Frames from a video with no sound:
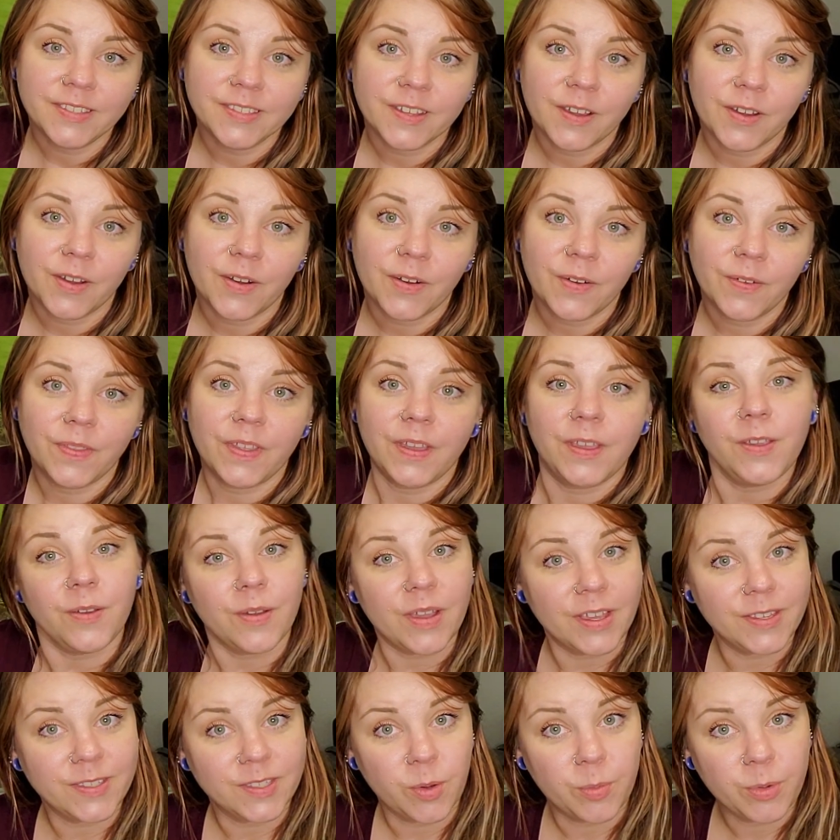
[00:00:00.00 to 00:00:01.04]
So thank you
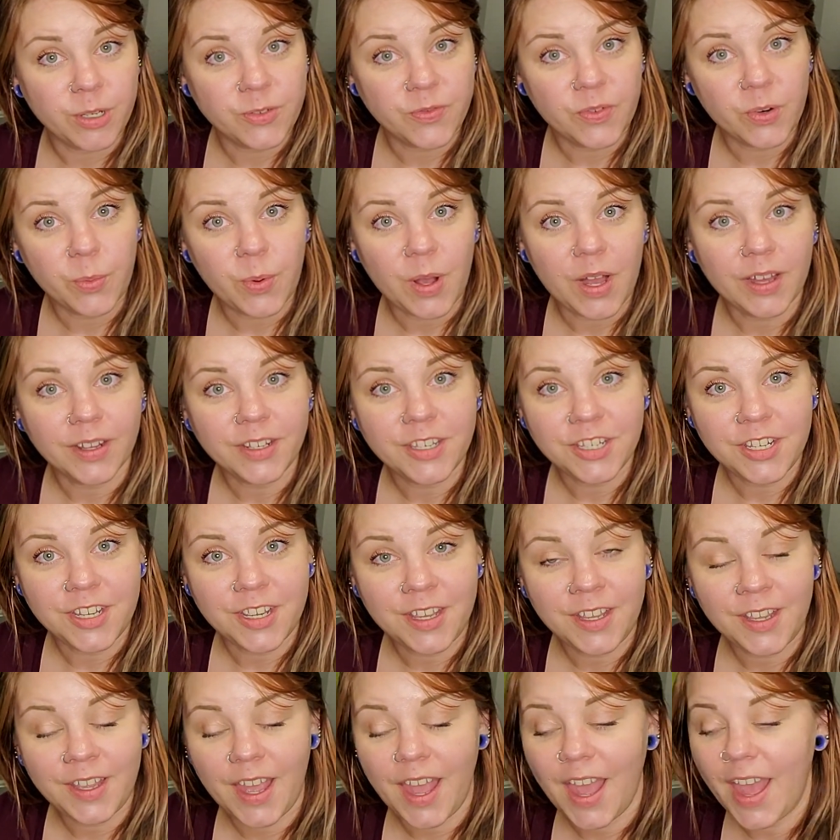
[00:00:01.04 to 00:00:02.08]
guys so much for
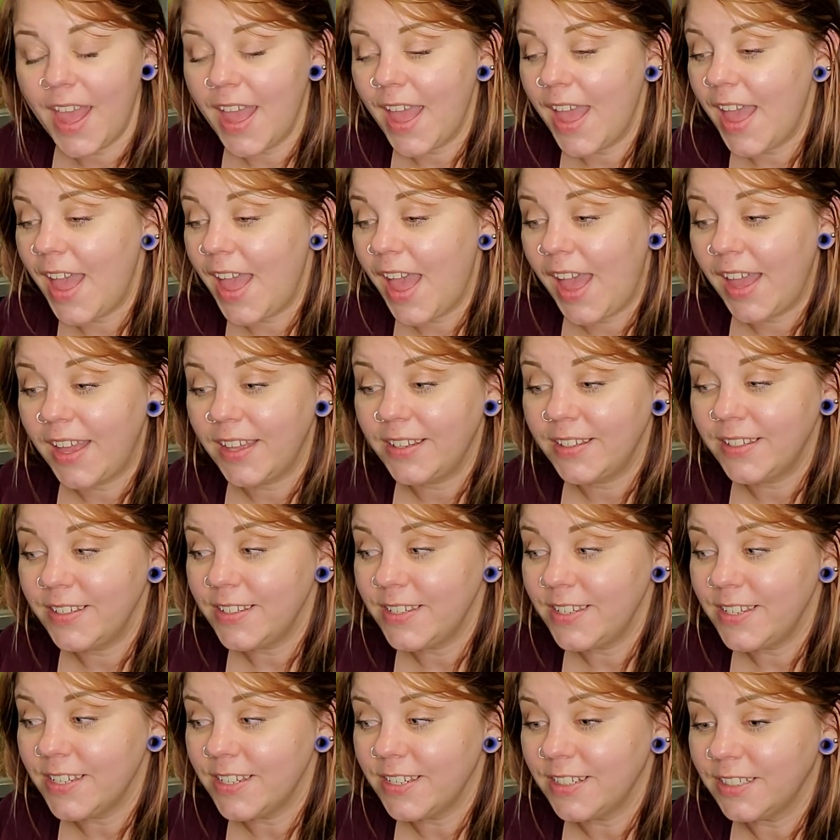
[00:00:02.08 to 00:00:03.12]
watching,
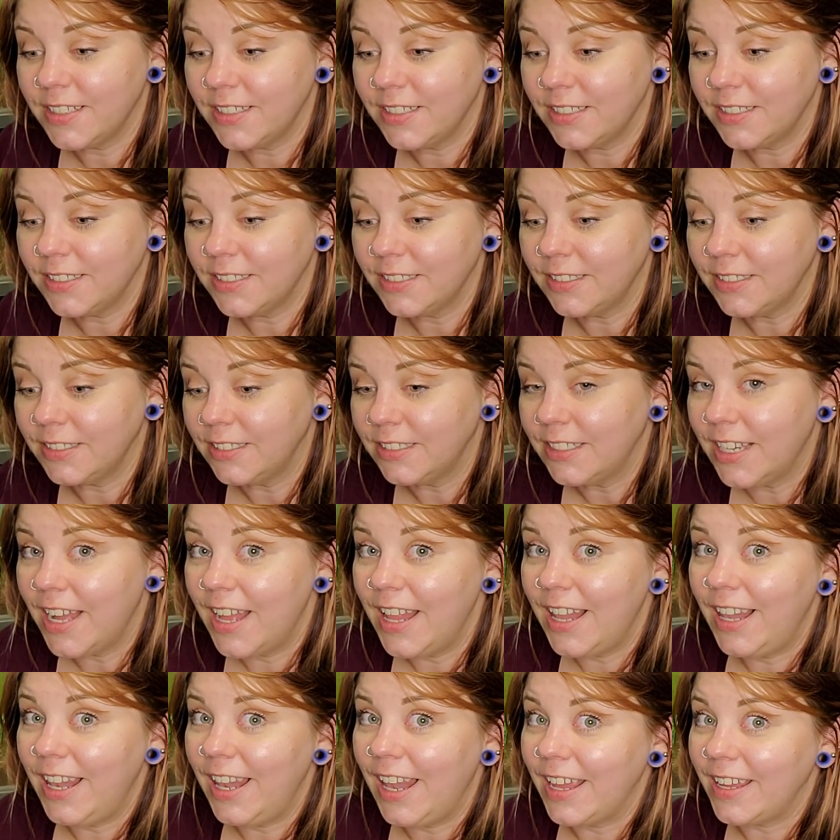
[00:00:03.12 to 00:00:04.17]
and
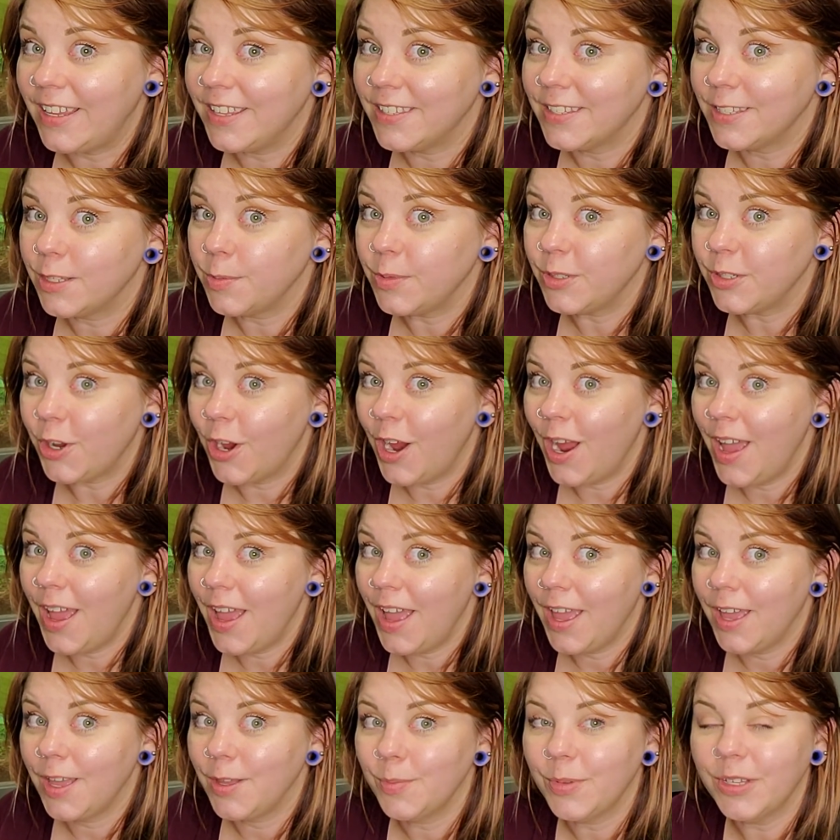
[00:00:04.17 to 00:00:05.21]
like and
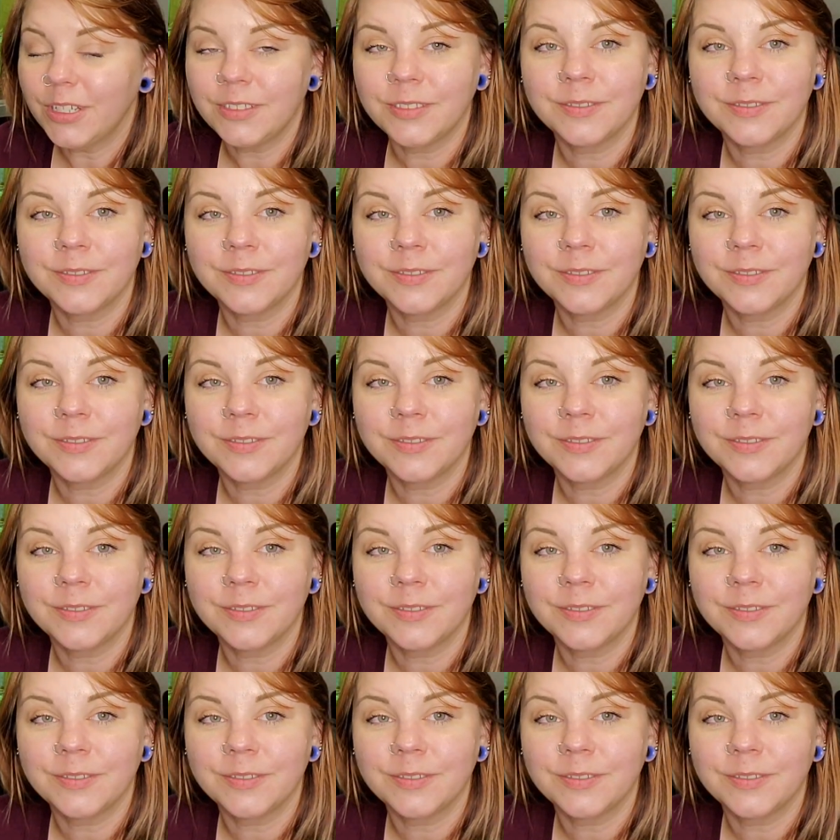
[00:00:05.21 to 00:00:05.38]
subscribe.